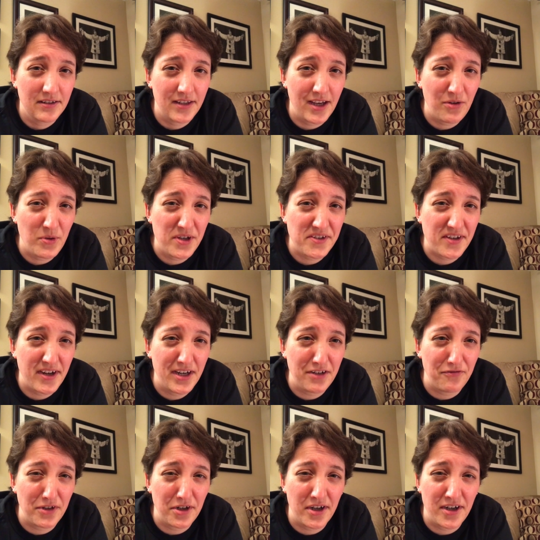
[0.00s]
That was kind
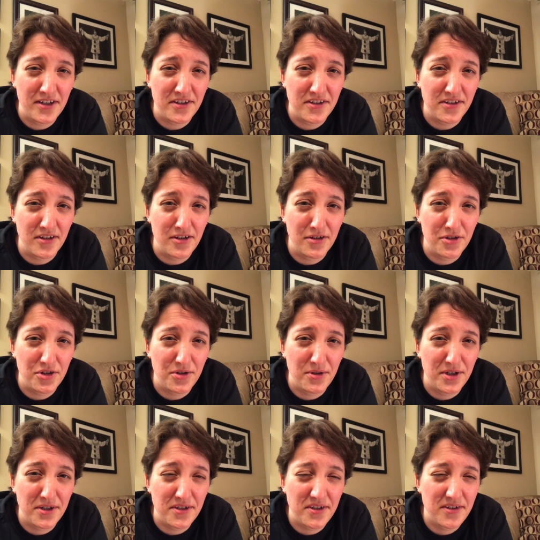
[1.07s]
of an odd song
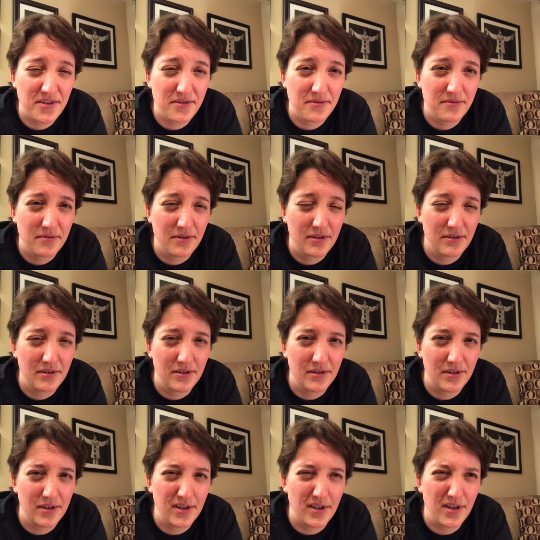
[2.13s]
choice.
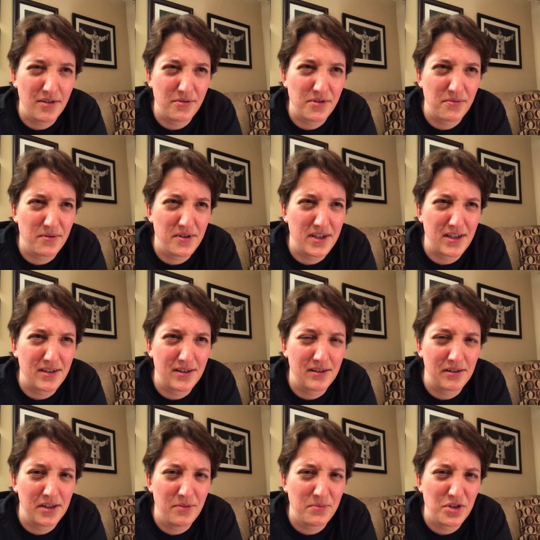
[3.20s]
It was really
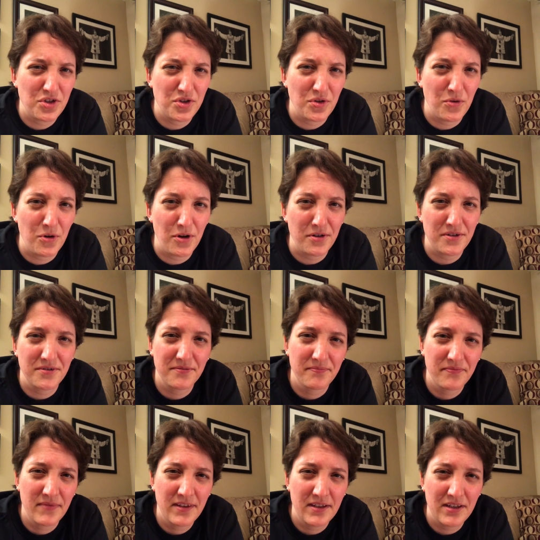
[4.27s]
clipped short.
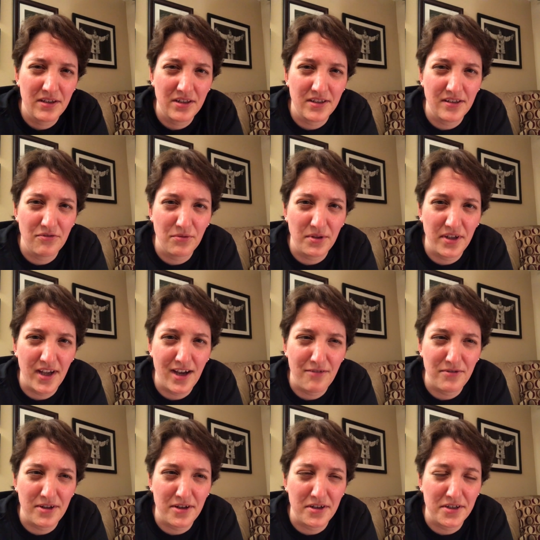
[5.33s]
Didn't really
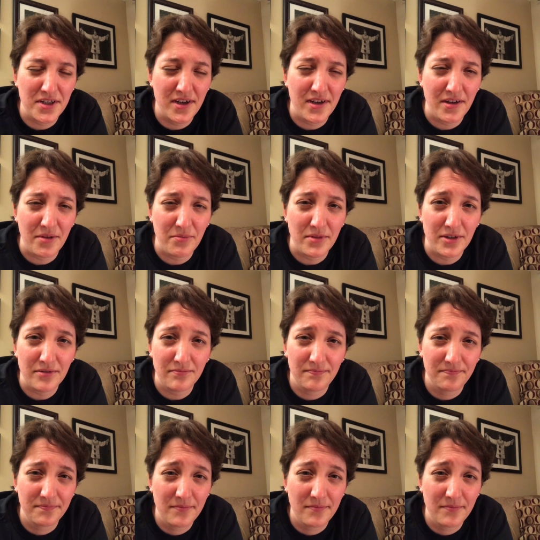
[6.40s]
have a lot of time, but